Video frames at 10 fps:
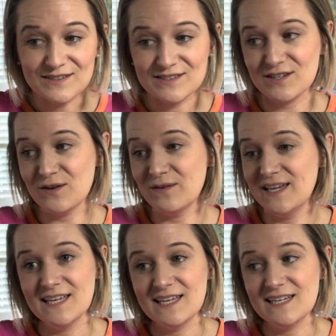So
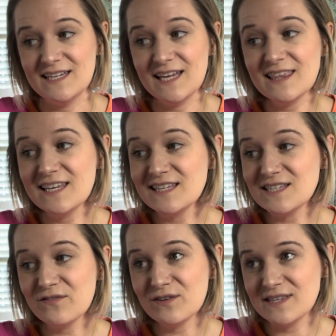nothing is
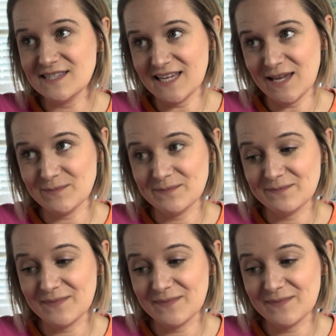ever the same.